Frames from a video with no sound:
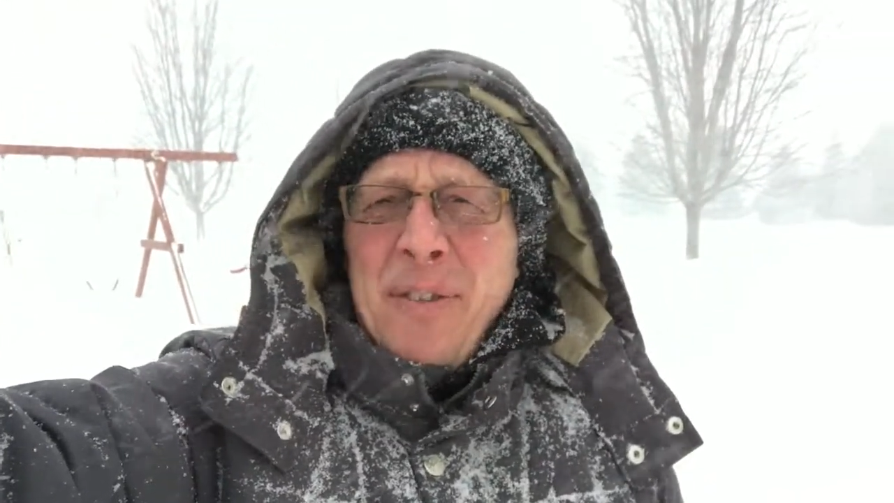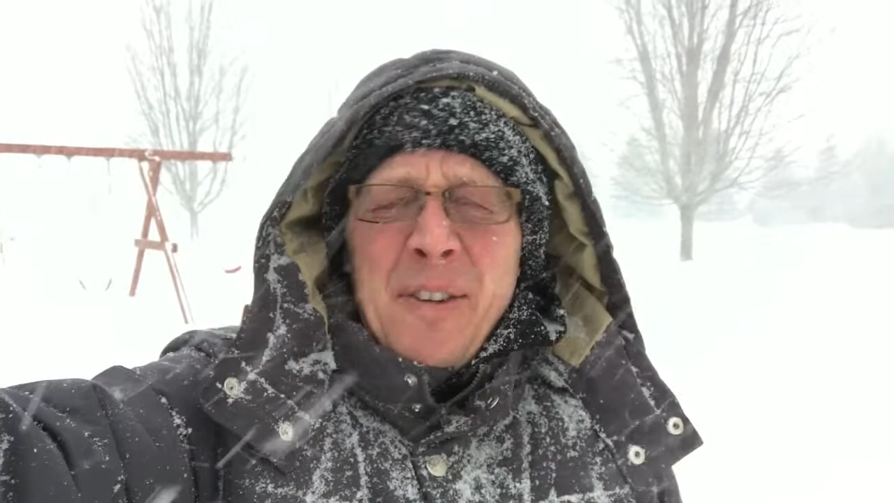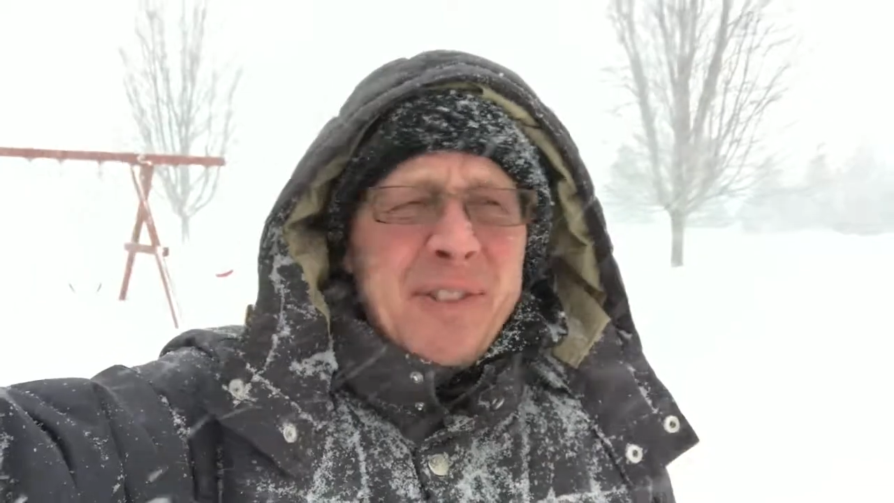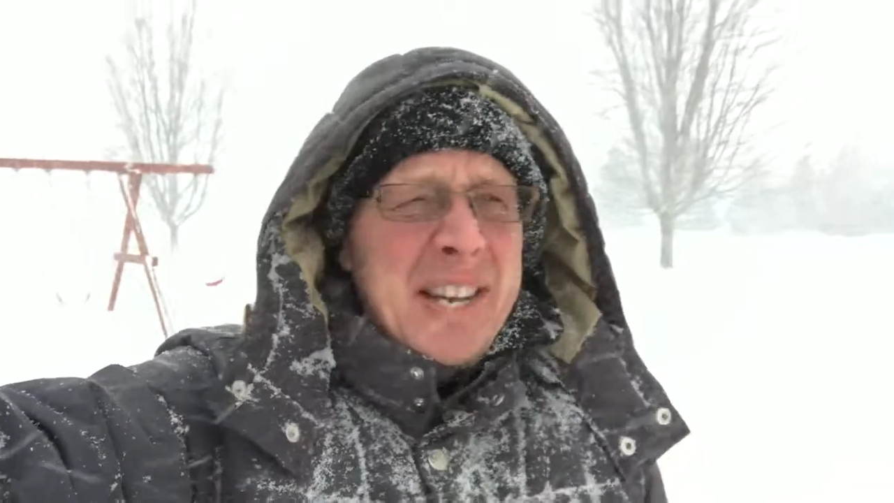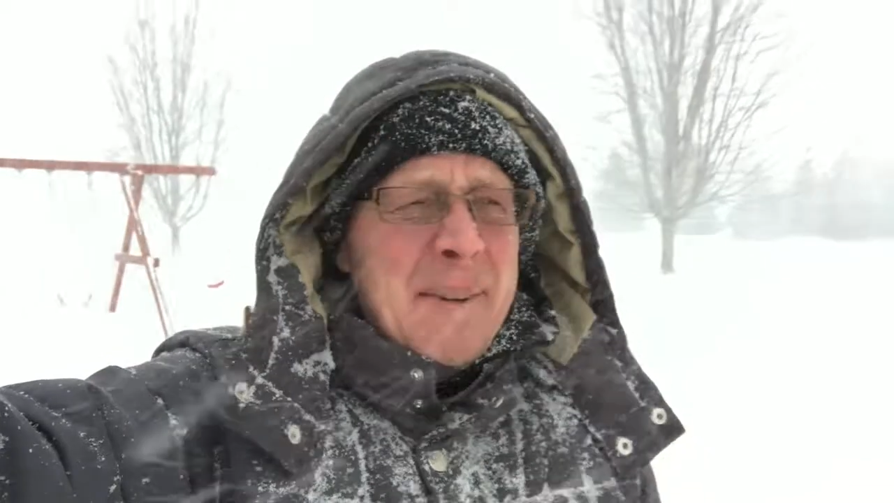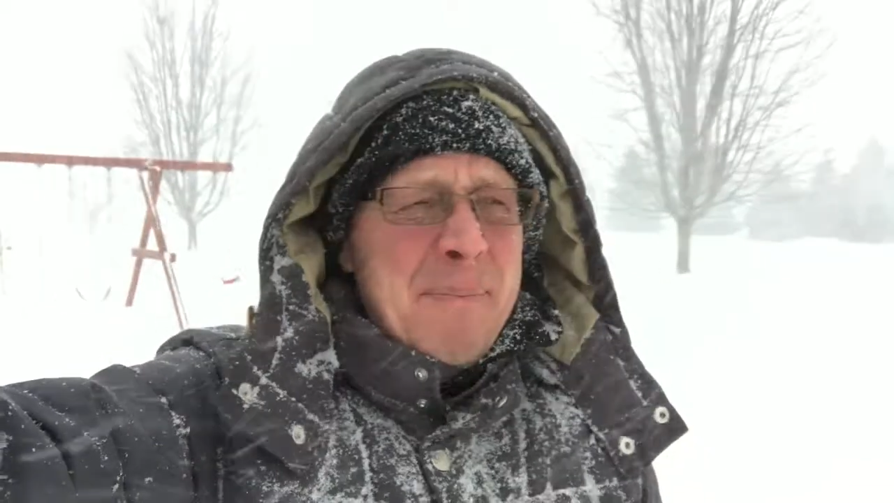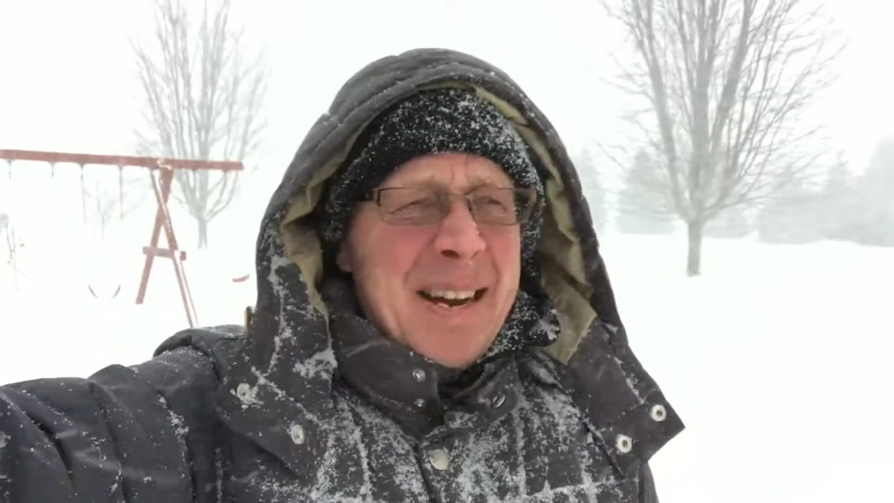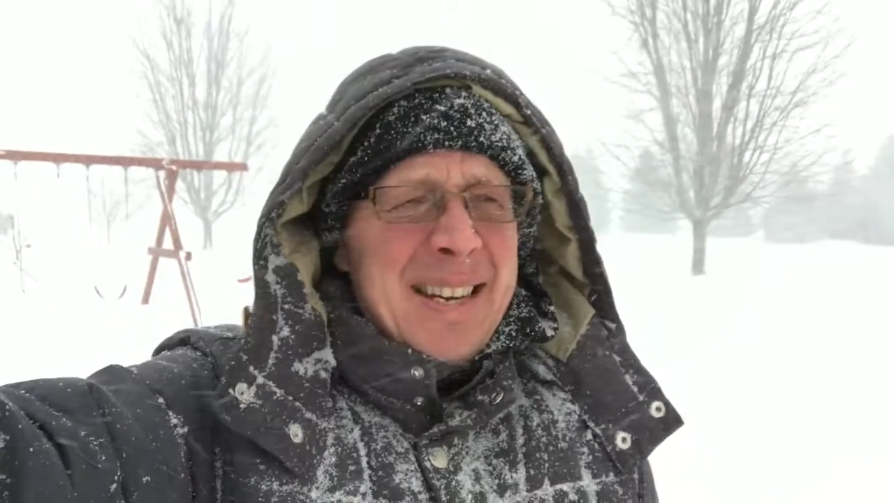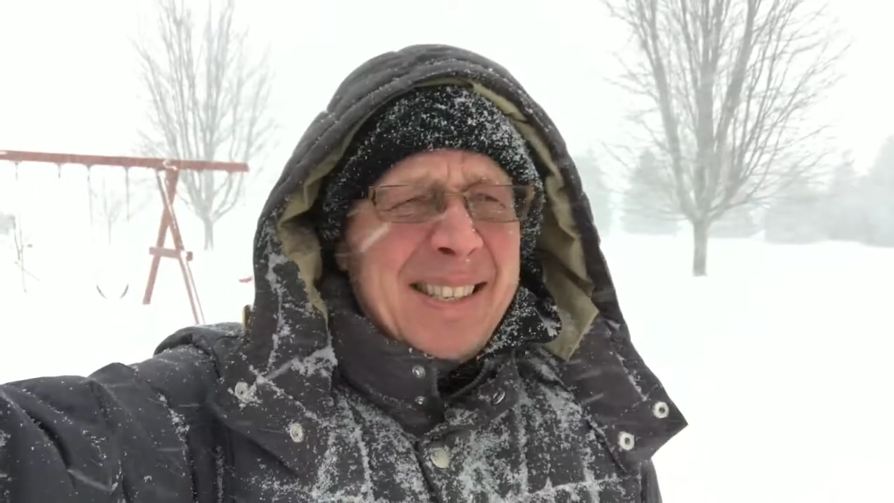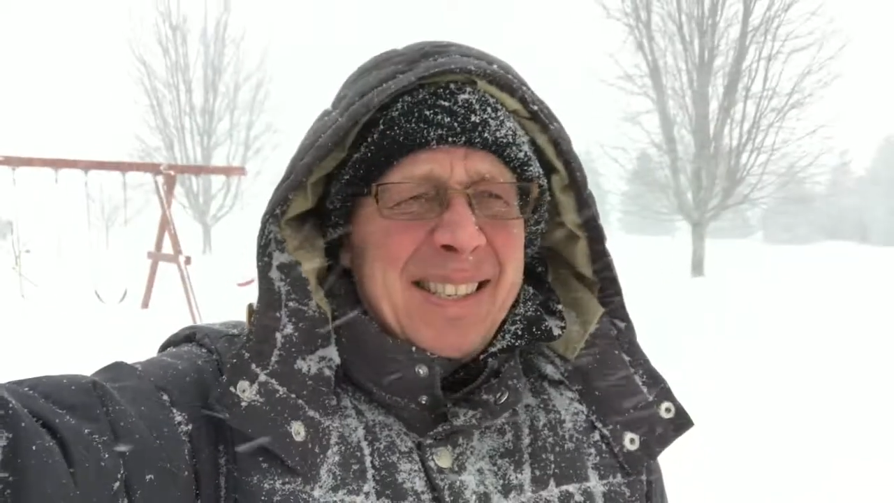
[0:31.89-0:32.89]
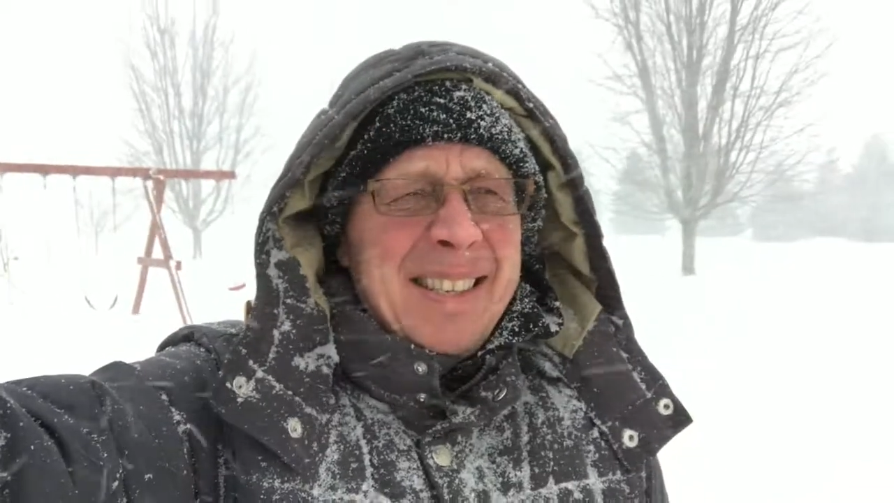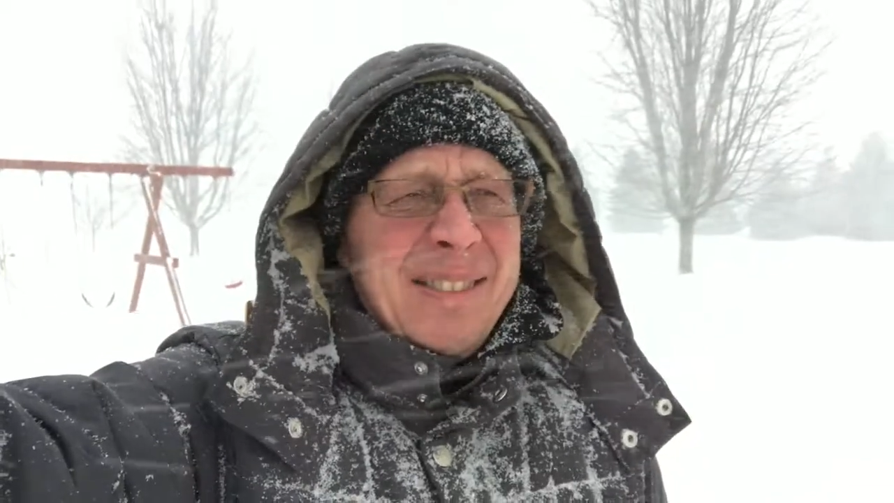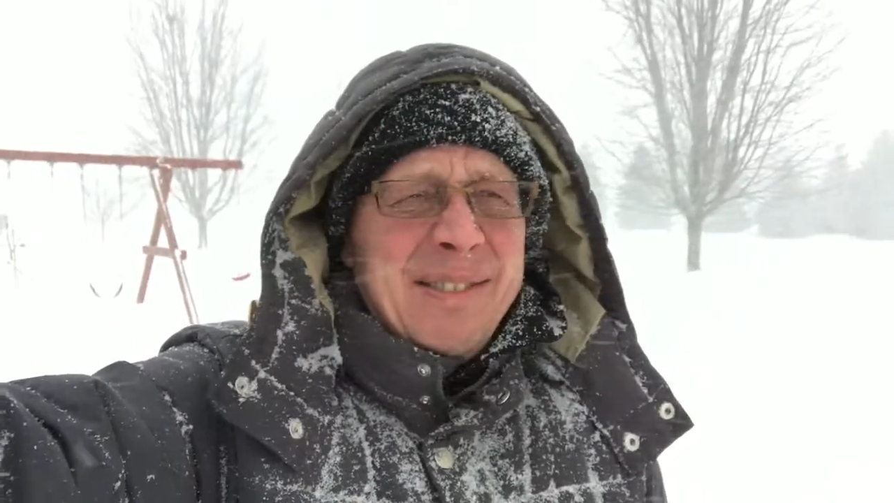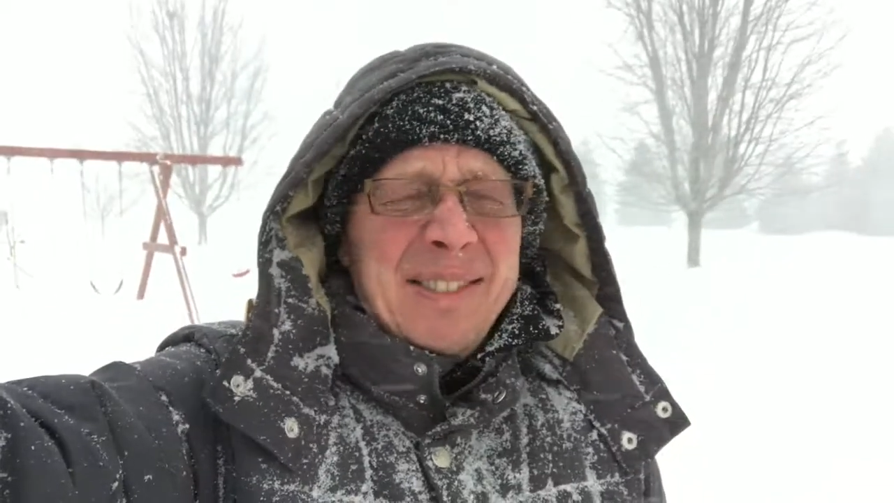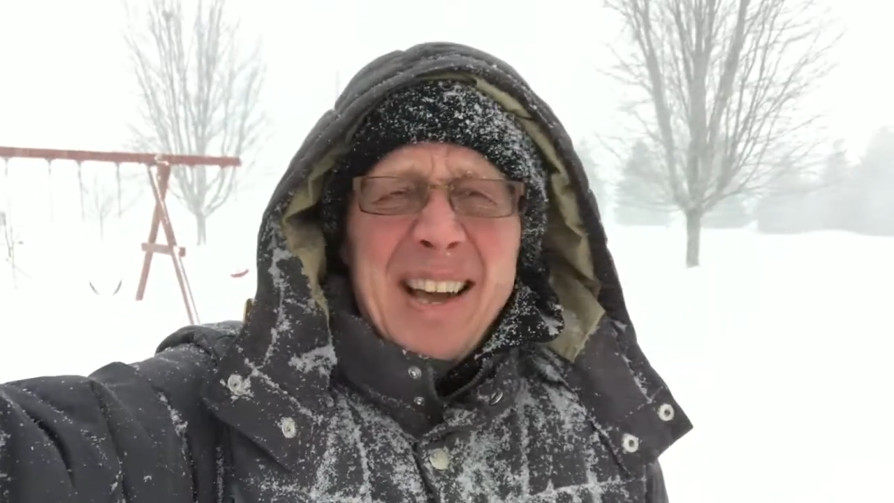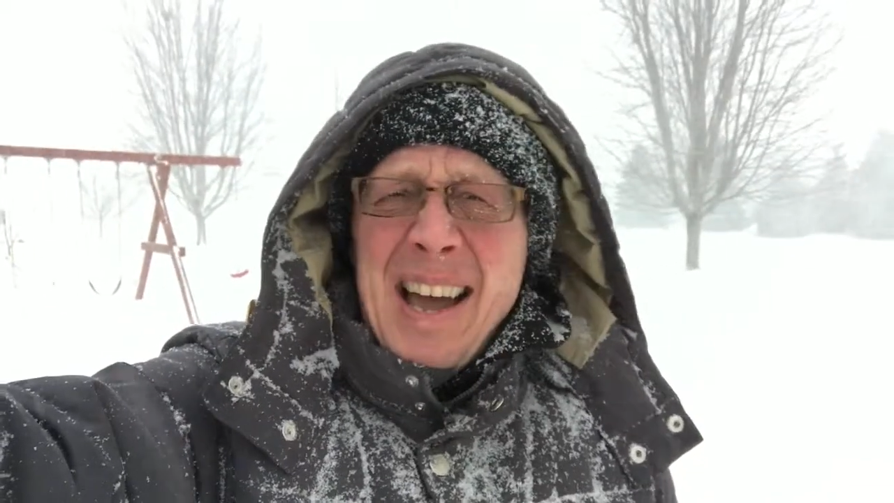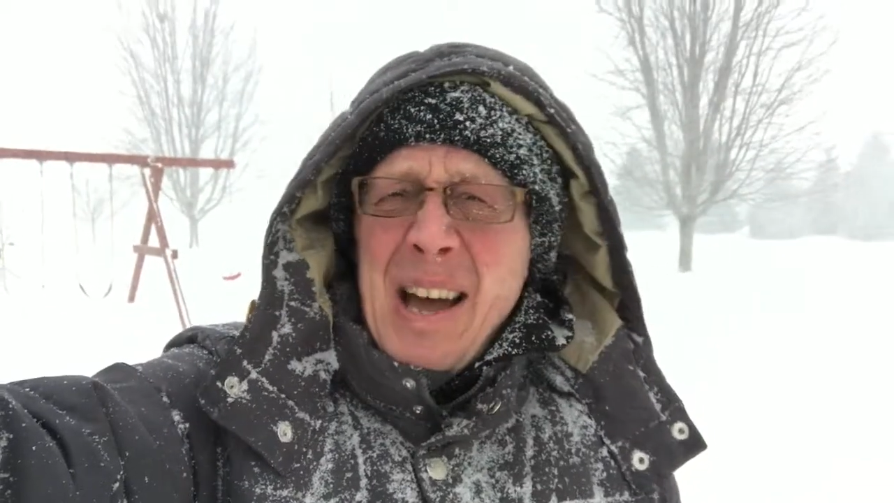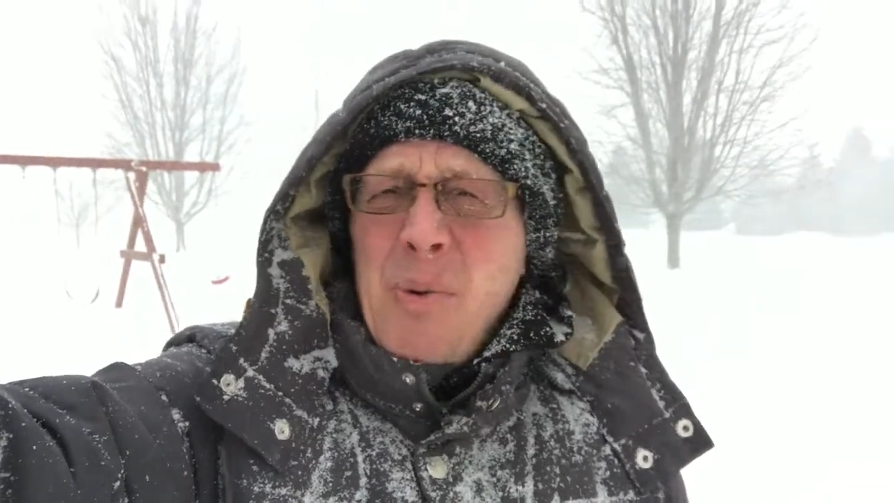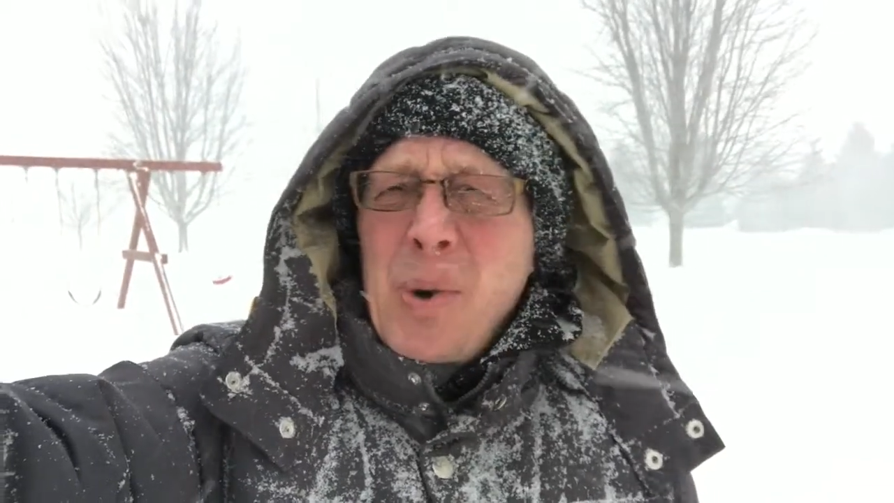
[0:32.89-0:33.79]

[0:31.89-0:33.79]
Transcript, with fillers: 15 minutes and uh,